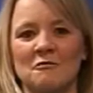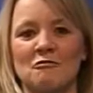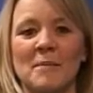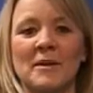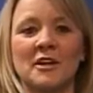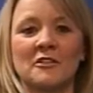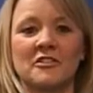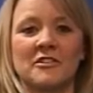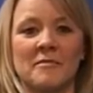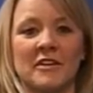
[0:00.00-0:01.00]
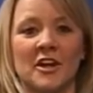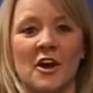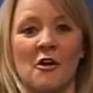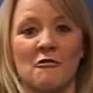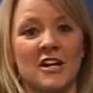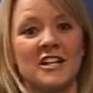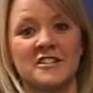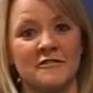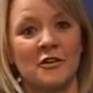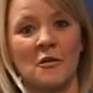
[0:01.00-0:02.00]
Ribbon eels are something that are really
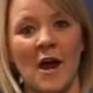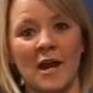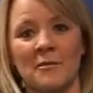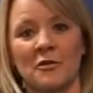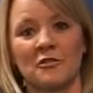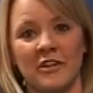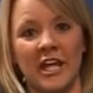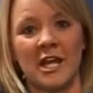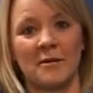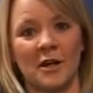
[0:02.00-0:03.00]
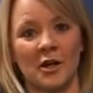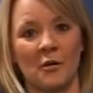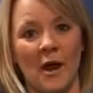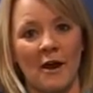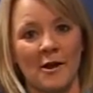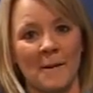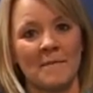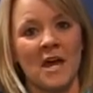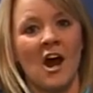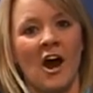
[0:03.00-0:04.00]
difficult animals to keep in an aquarium.
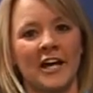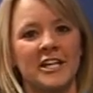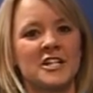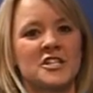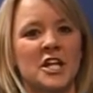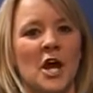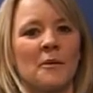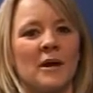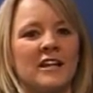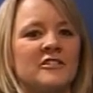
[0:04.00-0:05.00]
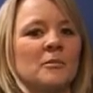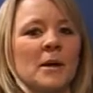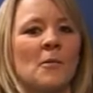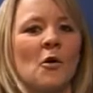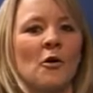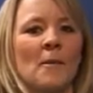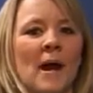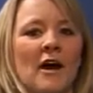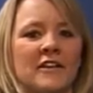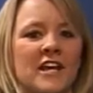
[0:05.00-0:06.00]
I'd need to know a little bit more
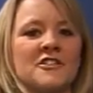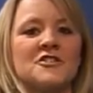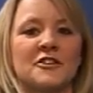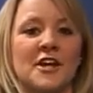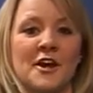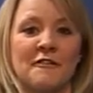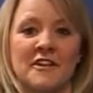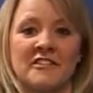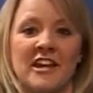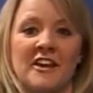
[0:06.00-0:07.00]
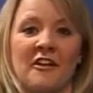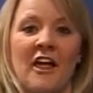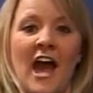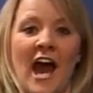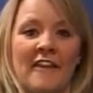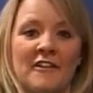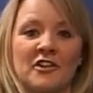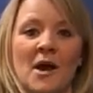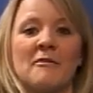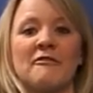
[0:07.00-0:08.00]
about the history of this eel and the
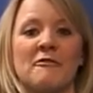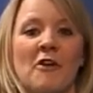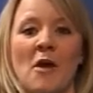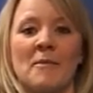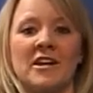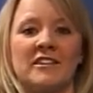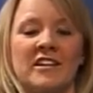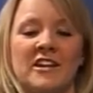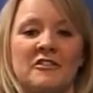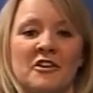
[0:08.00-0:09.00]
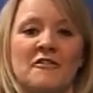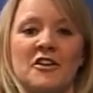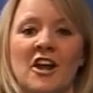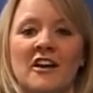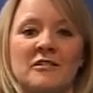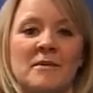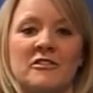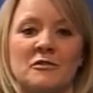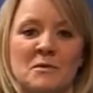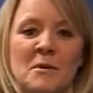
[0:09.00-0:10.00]
type of environment it's in, so if you'd like to
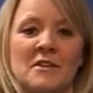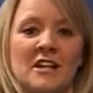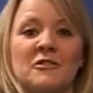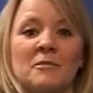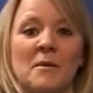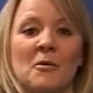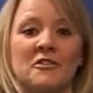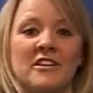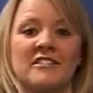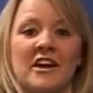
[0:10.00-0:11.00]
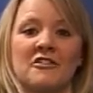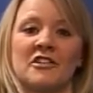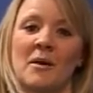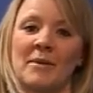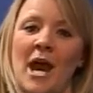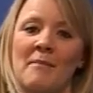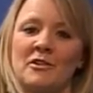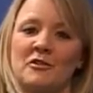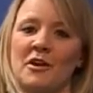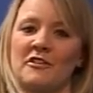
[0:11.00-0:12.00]
message me with a bit more details, then I'd be happy
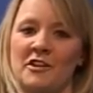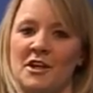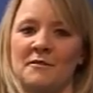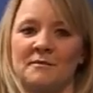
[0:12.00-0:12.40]
to answer you.